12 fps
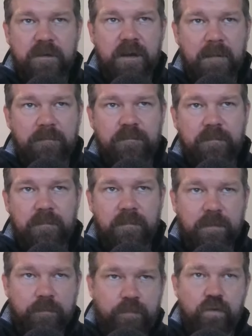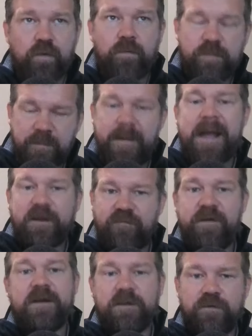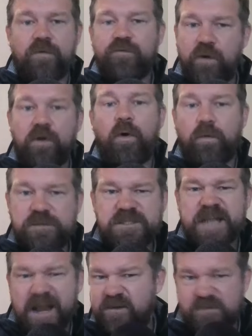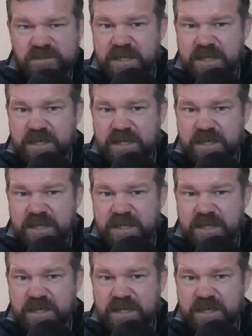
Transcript: um, put the Bank of England onto a gold standard.